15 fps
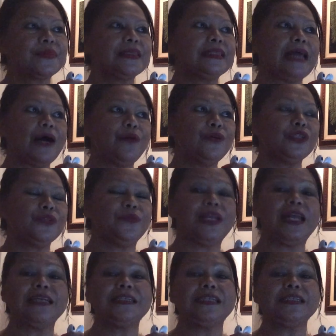That was when
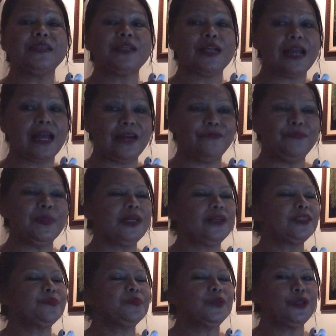I just arrived
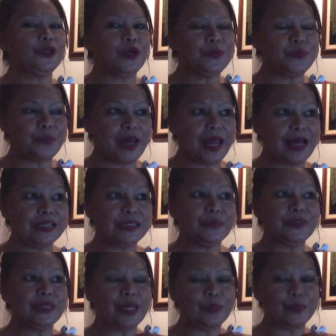because you know my
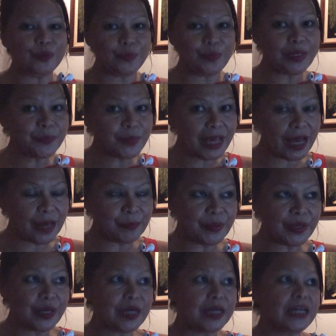husband came to pick me up
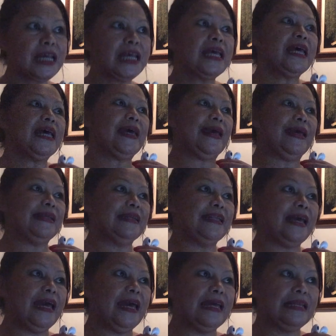here, and
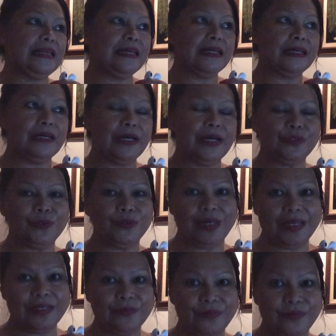then uh,
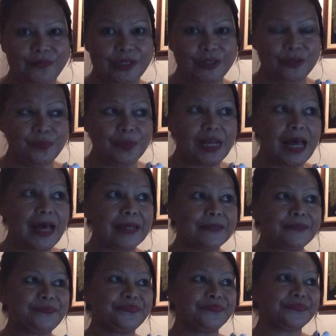together we went to
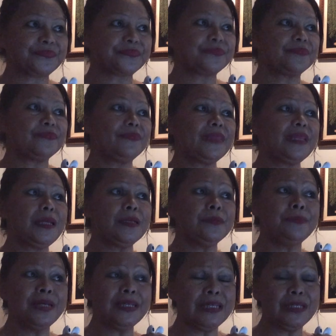Milan
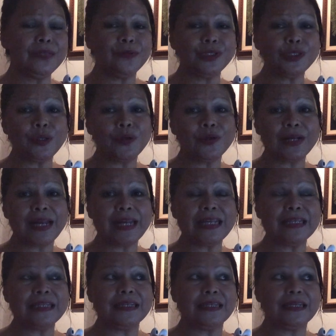but it was
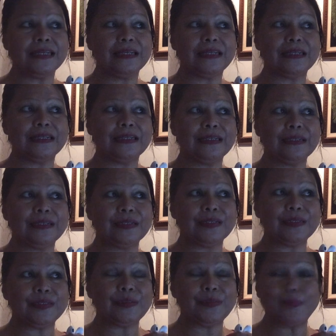already the, uh,
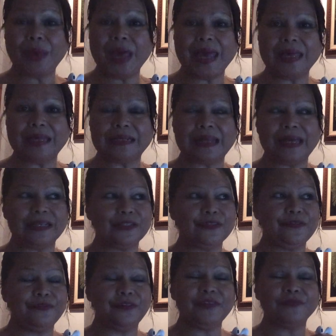uh, May, like the
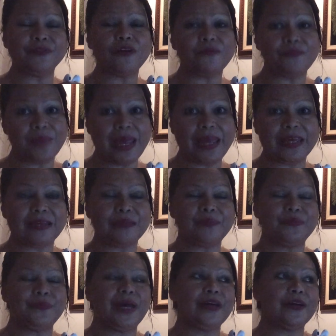5th of May,
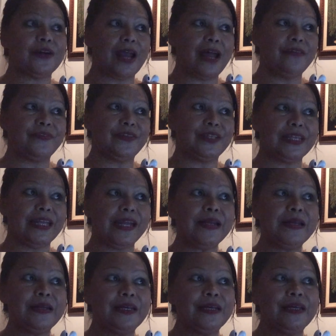my arrival there.